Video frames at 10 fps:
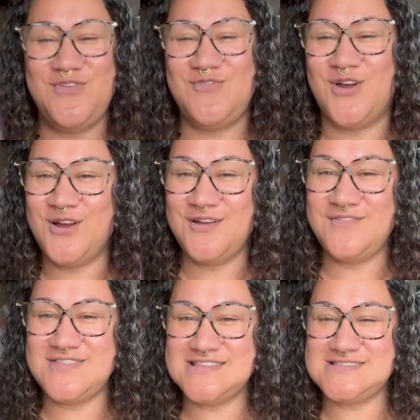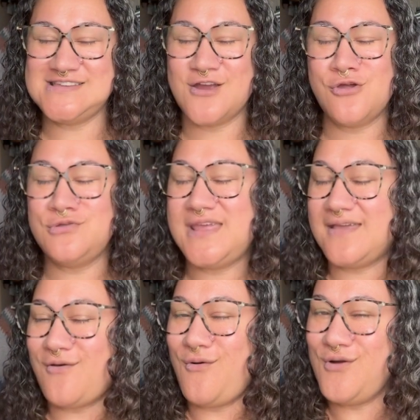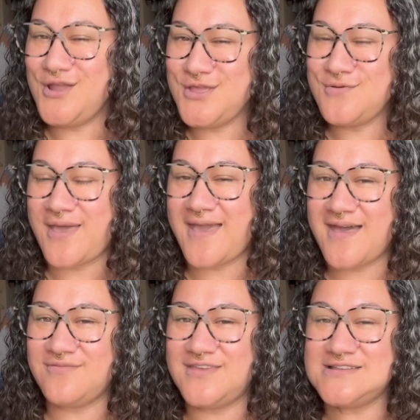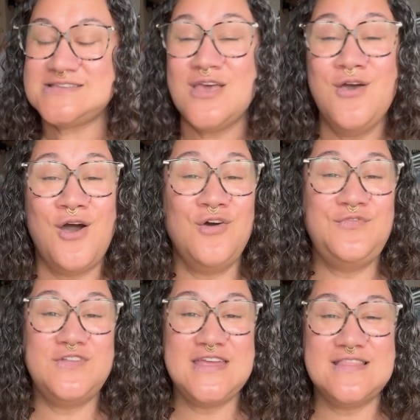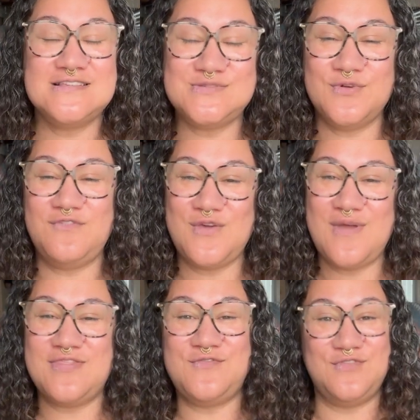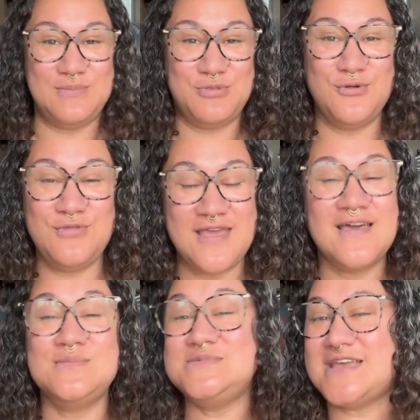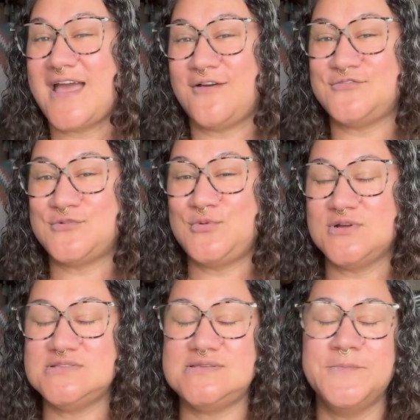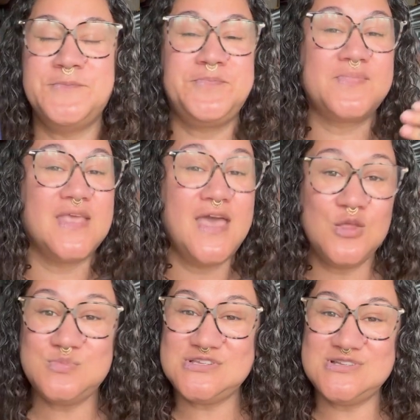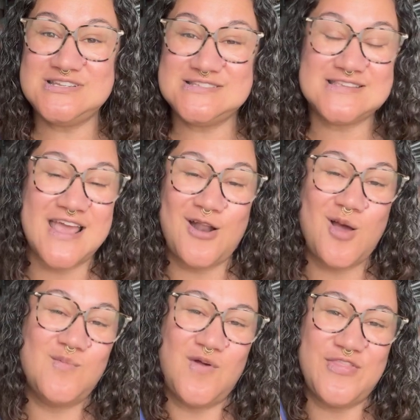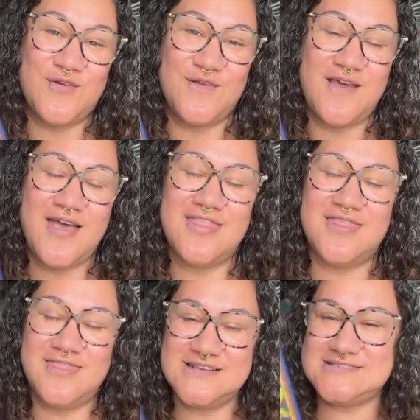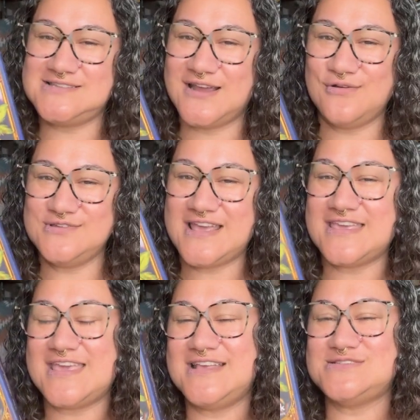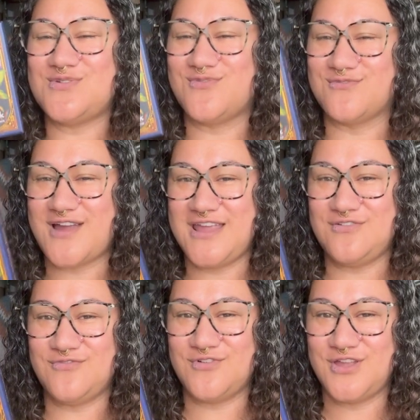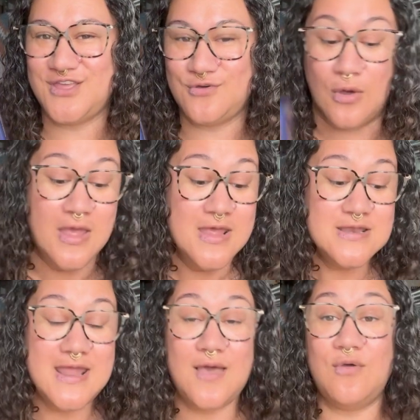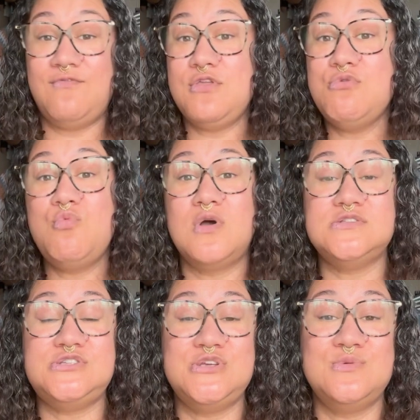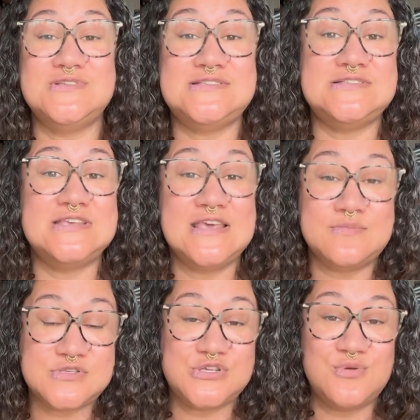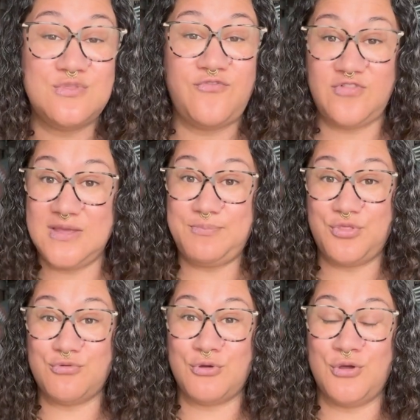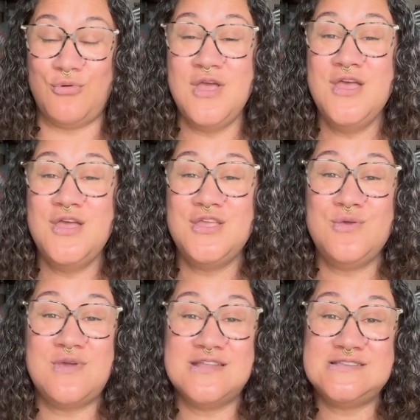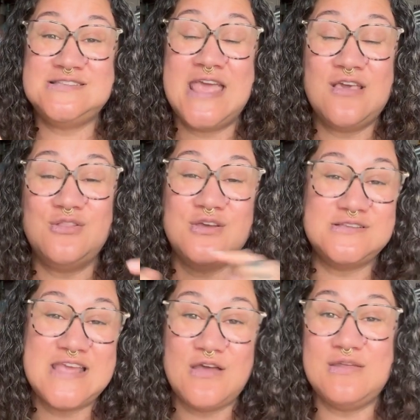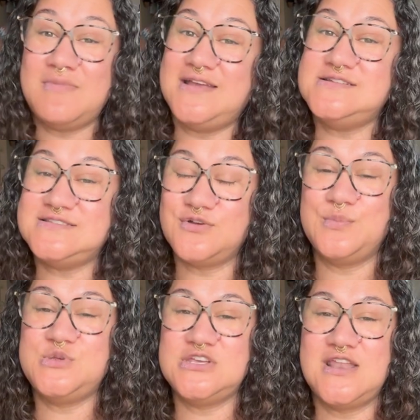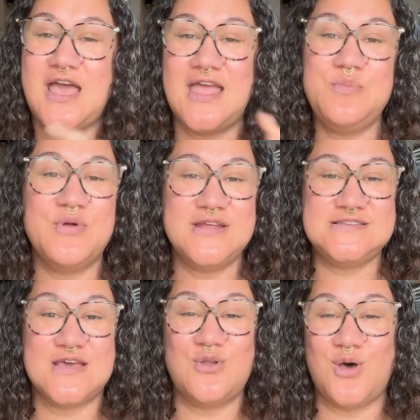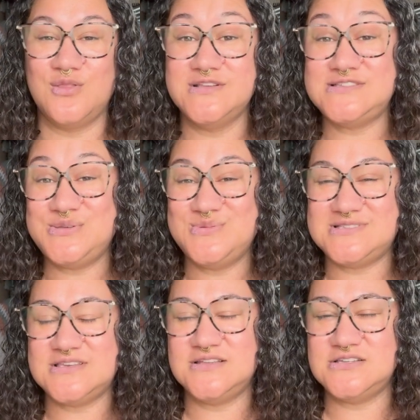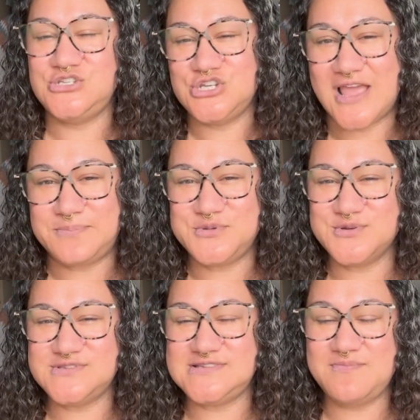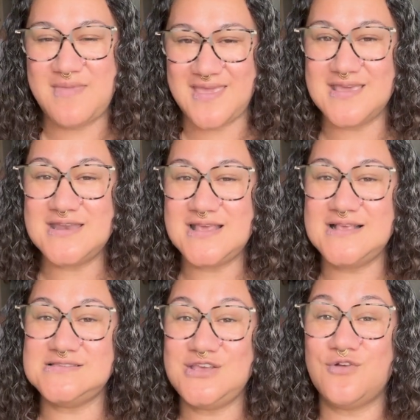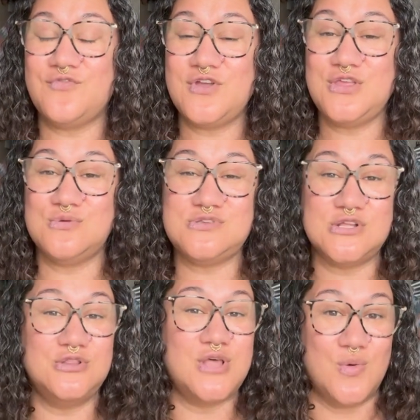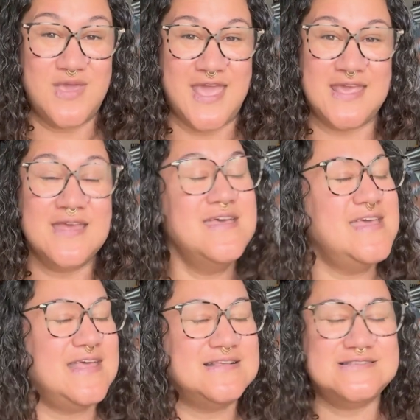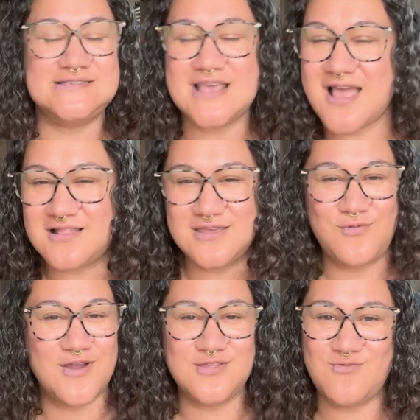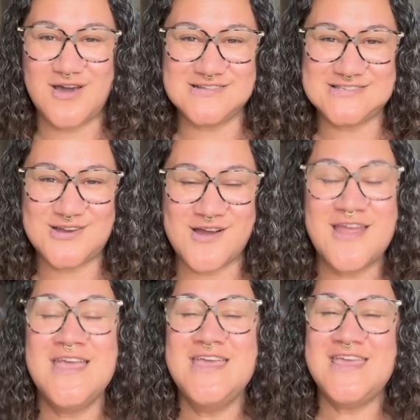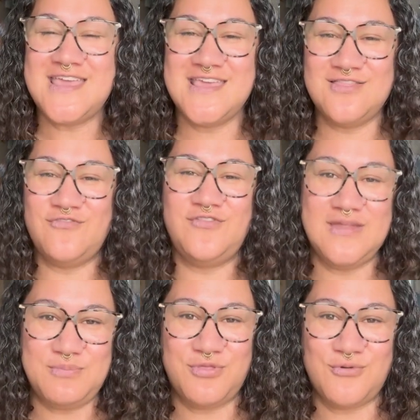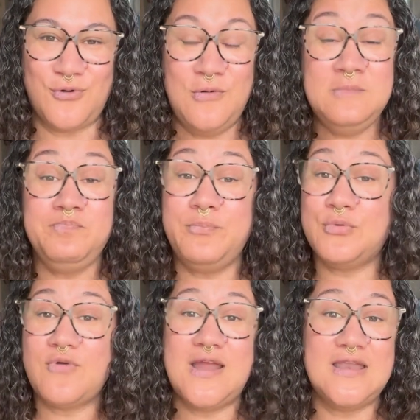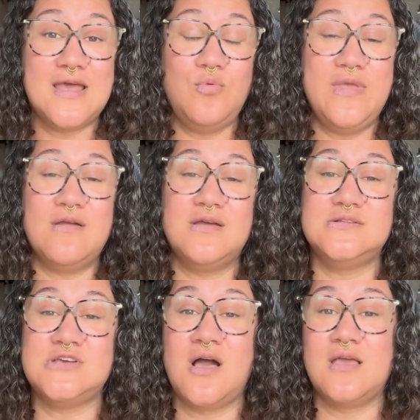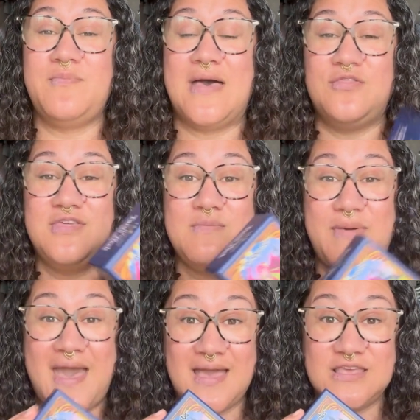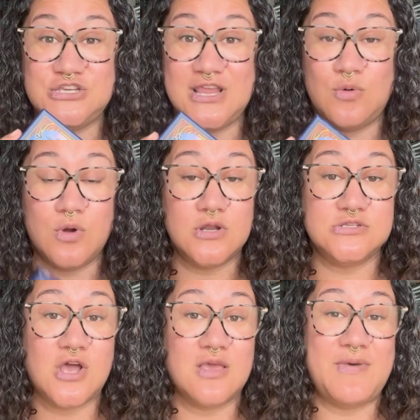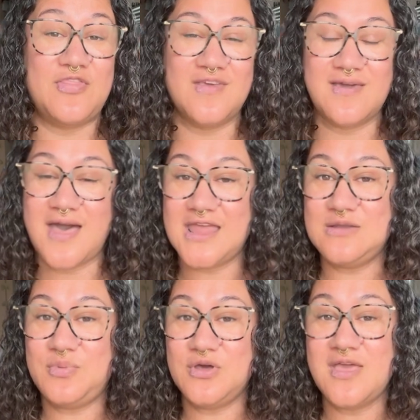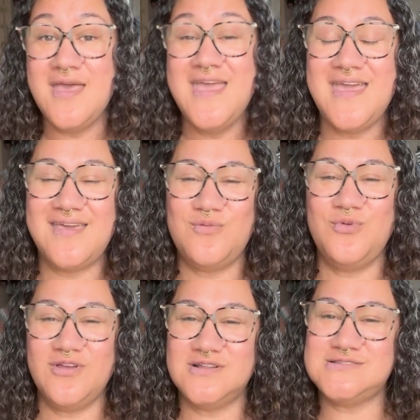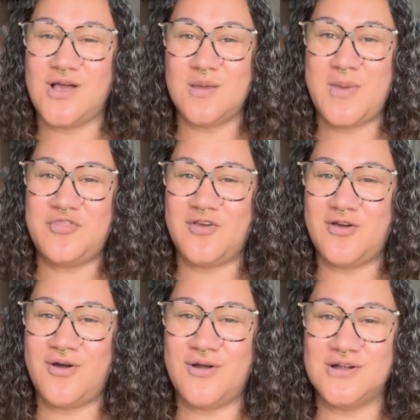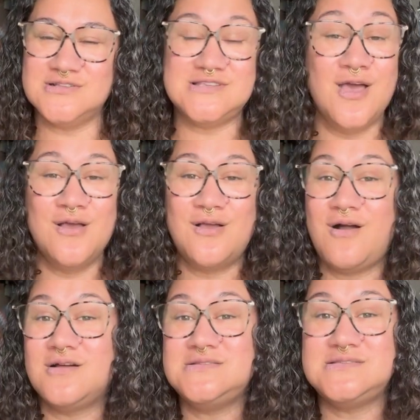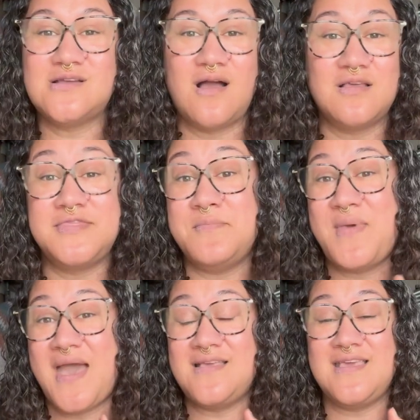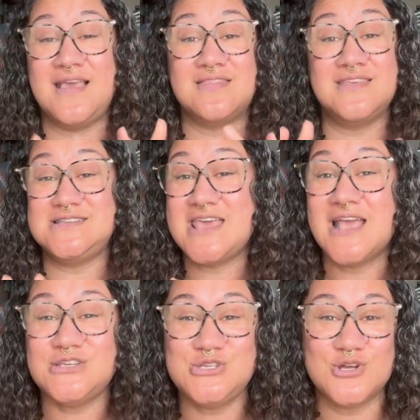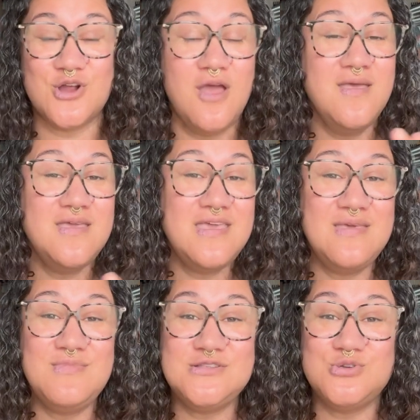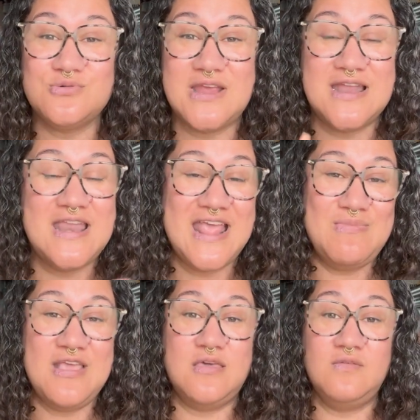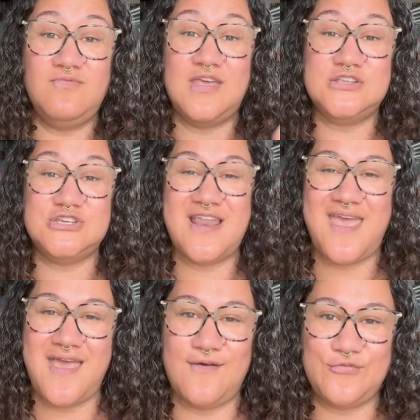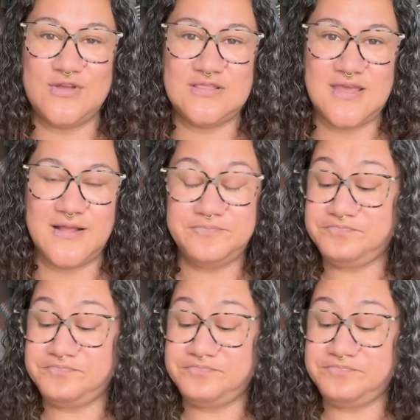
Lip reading: you've heard of this tarot deck or you haven't, hopefully this review and the flip through that comes afterwards helps you to decide on whether or not this tarot deck is right for you. Now, if you want to skip to the flip through, you can take a look down in my description. I break down all the suits into chapters to make it easier for you to locate exactly where you want to start in the flip through. But right now we are going to talk about the packaging. We're going to talk about the guidebook, and we're going to talk about the cards, cardstock, the backing, the texture, imagery, naming convention, everything.